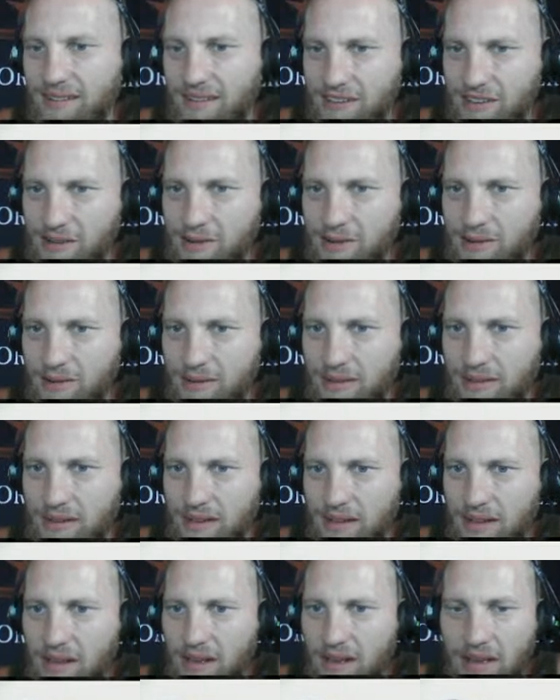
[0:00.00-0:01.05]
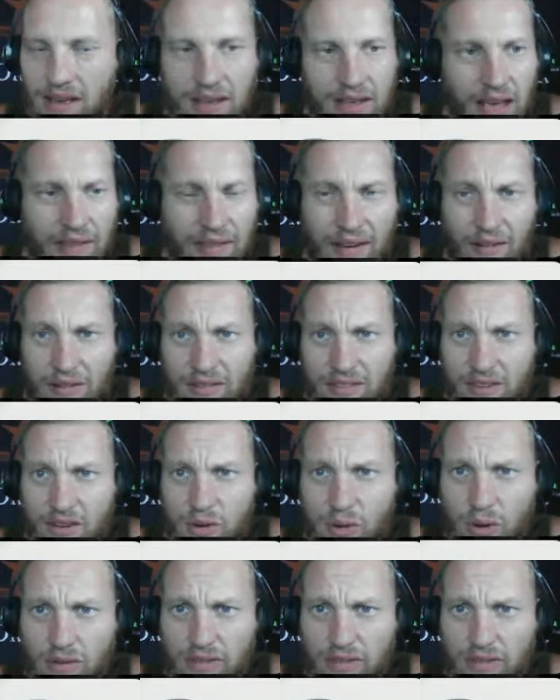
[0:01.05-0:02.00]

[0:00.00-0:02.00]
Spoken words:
Yeah, that one's a cool